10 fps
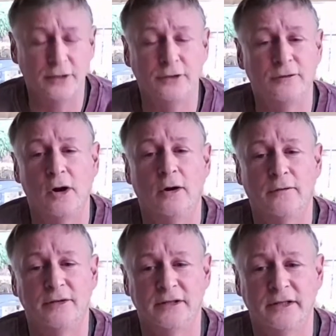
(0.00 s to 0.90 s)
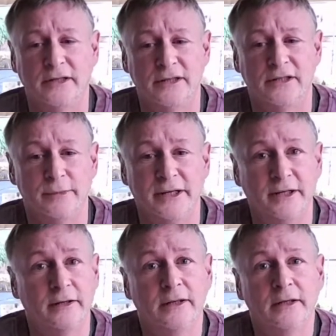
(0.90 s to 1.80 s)
And then you've got, obviously, the
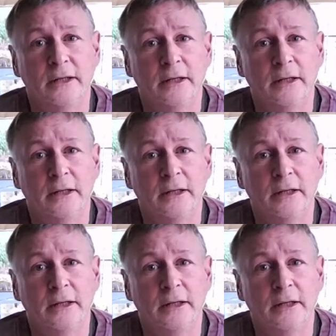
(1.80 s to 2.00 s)
intermediate,